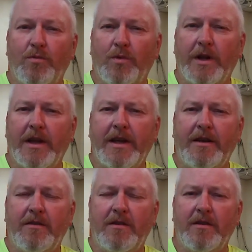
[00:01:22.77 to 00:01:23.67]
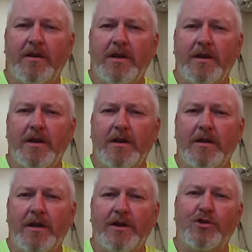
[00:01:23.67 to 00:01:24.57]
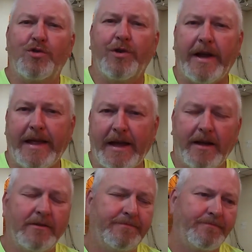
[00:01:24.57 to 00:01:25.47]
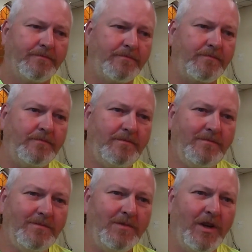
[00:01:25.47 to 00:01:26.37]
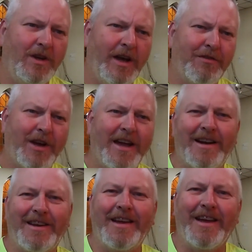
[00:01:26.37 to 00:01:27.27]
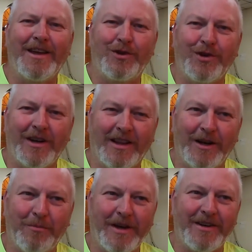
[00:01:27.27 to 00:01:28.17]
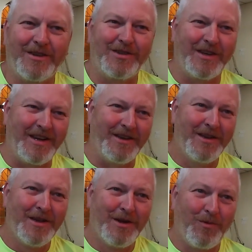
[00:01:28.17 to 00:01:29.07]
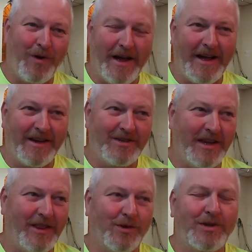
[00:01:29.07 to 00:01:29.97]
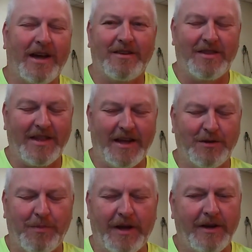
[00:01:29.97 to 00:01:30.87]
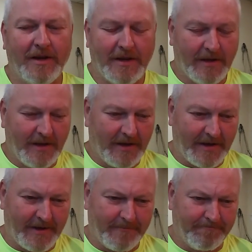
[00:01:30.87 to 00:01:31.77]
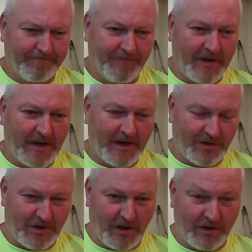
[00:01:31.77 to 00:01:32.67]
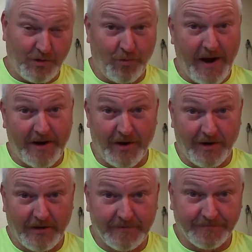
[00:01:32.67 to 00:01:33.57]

really intriguing you have to kind of dig into it a little bit to see why I say those kinds of things. But um, it is it's a record